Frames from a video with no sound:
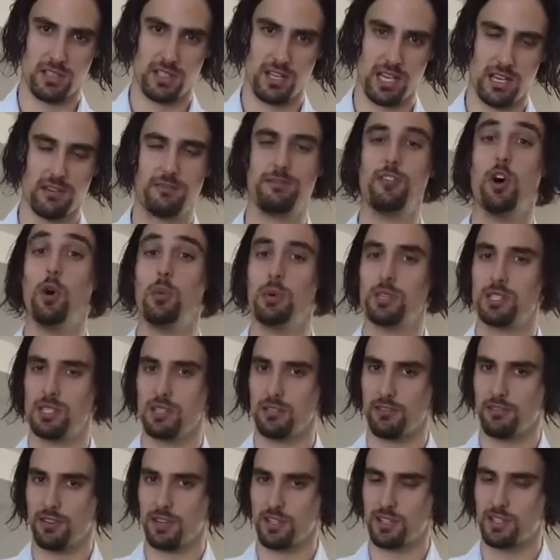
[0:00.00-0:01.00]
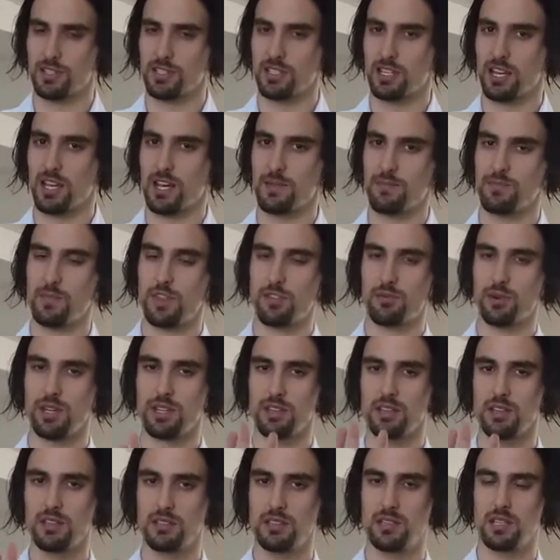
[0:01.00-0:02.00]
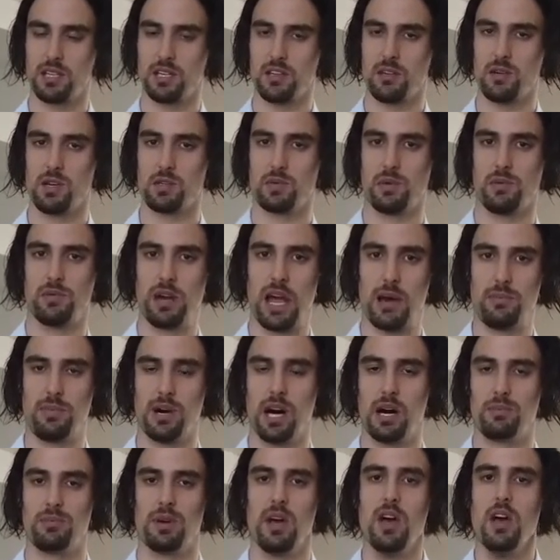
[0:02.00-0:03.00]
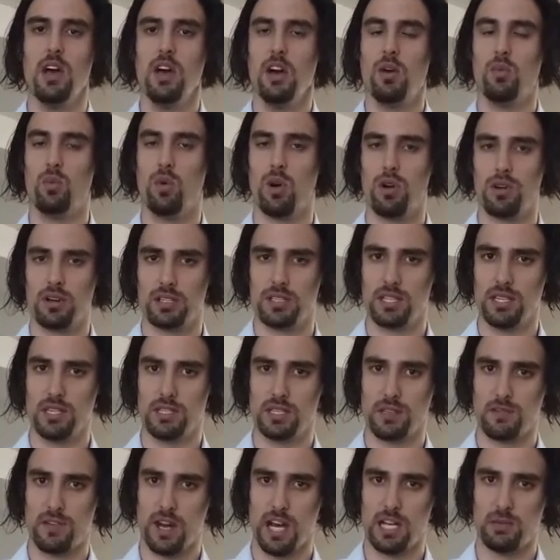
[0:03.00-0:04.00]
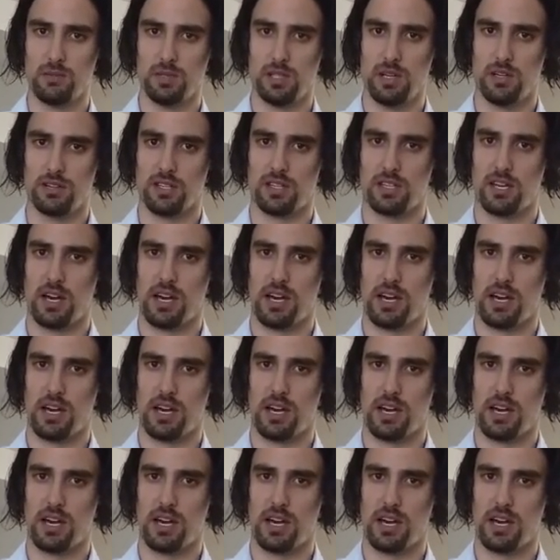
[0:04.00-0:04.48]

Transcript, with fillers: okay? Informative, I should say. Three things to tell you as we wrap up warranty is available on the